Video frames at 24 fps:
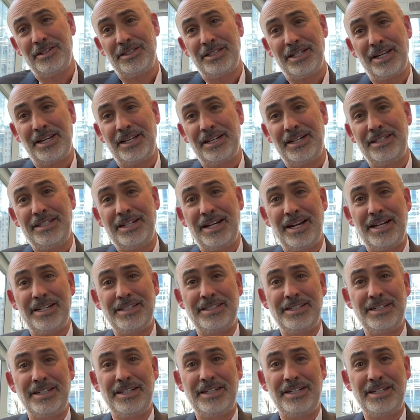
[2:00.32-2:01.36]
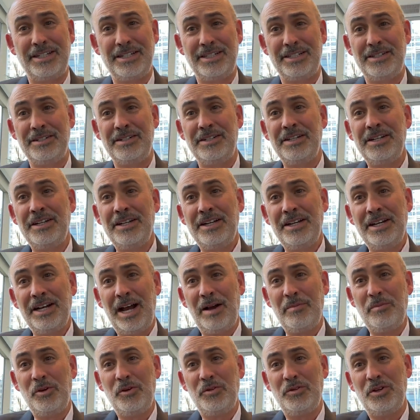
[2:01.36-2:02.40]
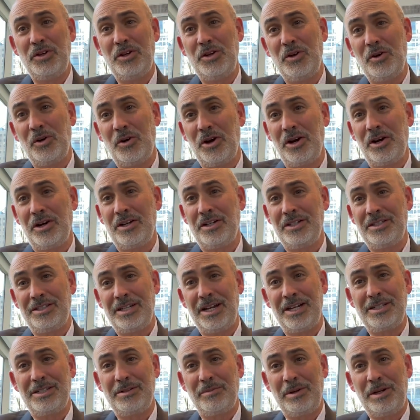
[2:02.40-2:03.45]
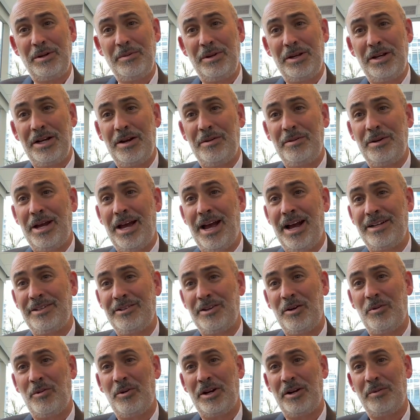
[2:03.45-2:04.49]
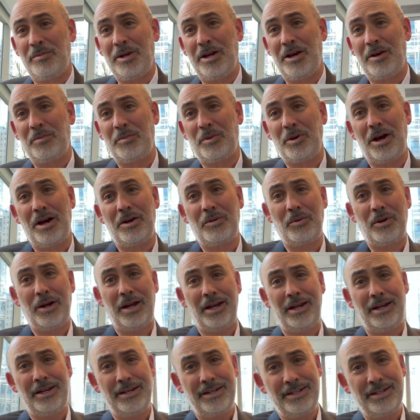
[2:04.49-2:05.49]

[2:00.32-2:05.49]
and singing and dancing. And I moved to New York ostensibly to become an actor. I wanted to be on Broadway.